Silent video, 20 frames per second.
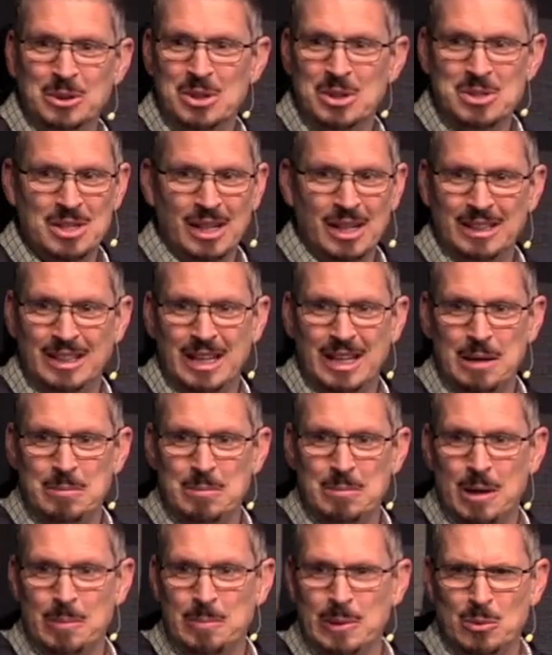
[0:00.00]
when the sun
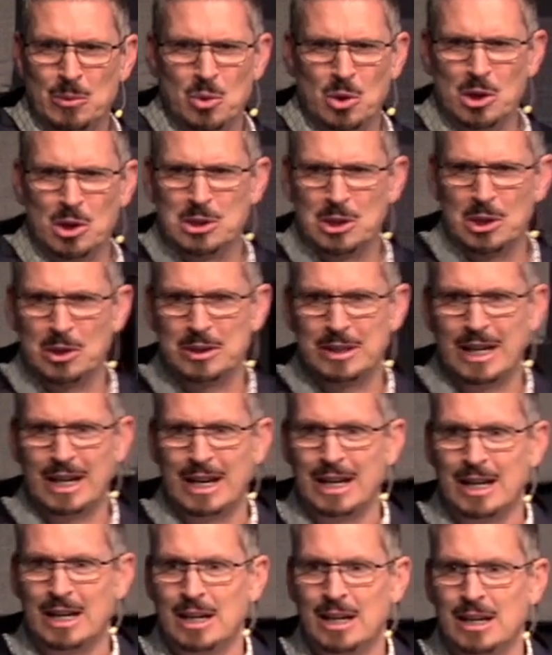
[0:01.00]
came up and worked all
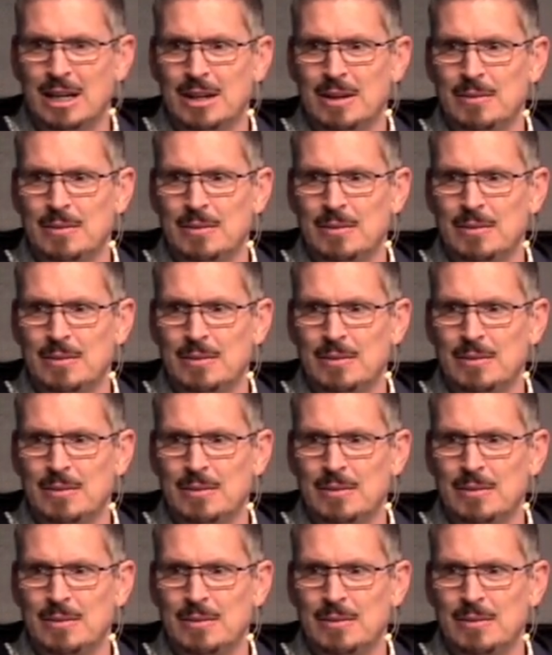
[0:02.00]
day,